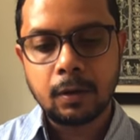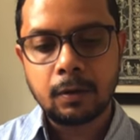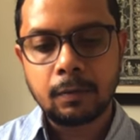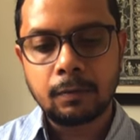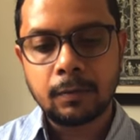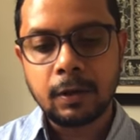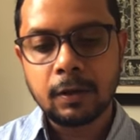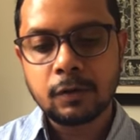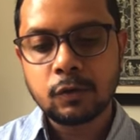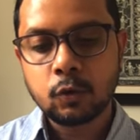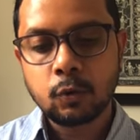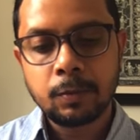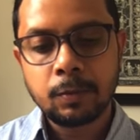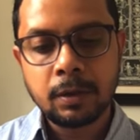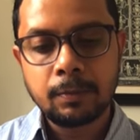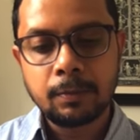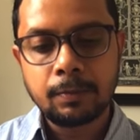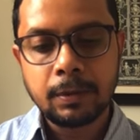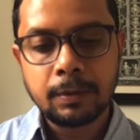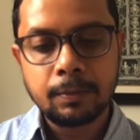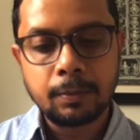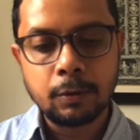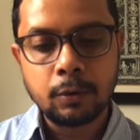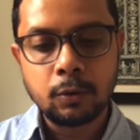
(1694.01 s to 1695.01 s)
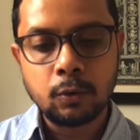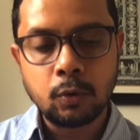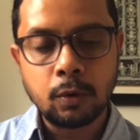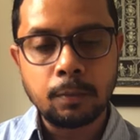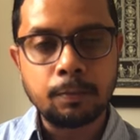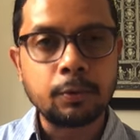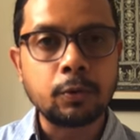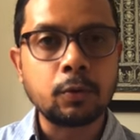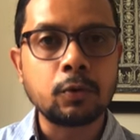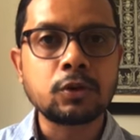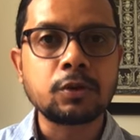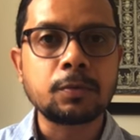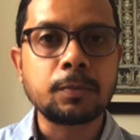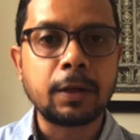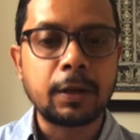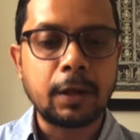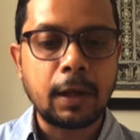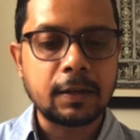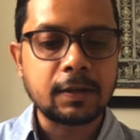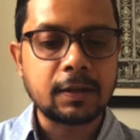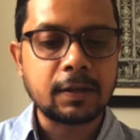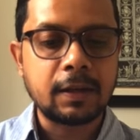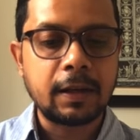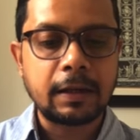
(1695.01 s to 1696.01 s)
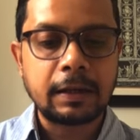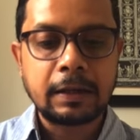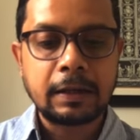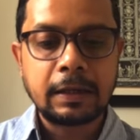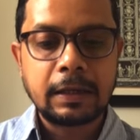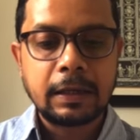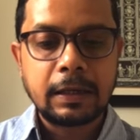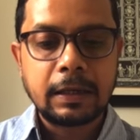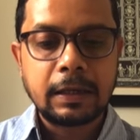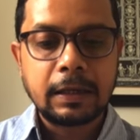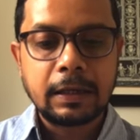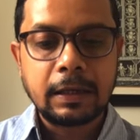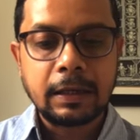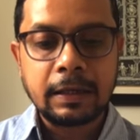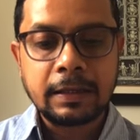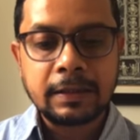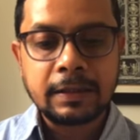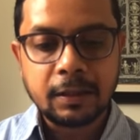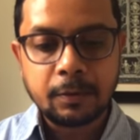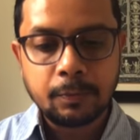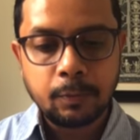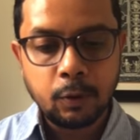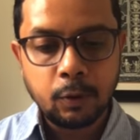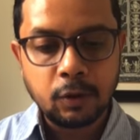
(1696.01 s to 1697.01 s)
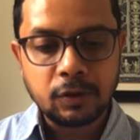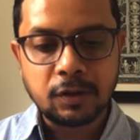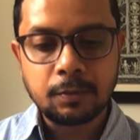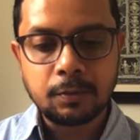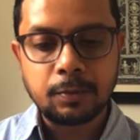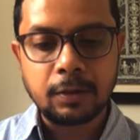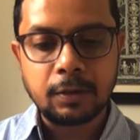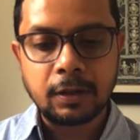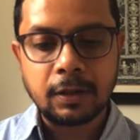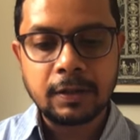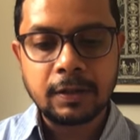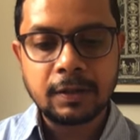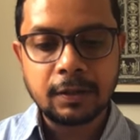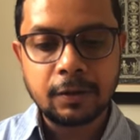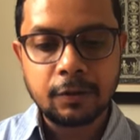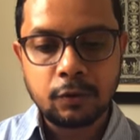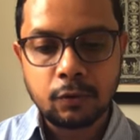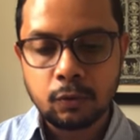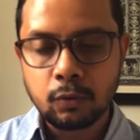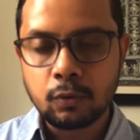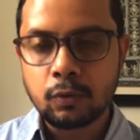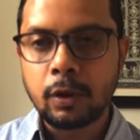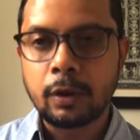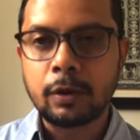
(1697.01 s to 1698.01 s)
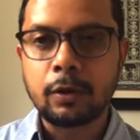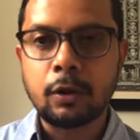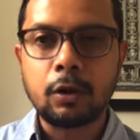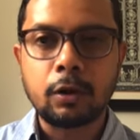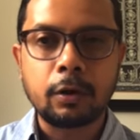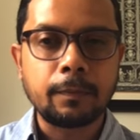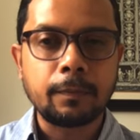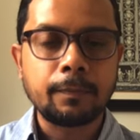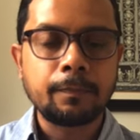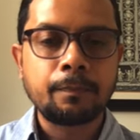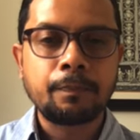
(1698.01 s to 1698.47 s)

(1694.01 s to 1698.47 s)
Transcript: There are so many people who approach me and ask that, is it possible? Is it true or not?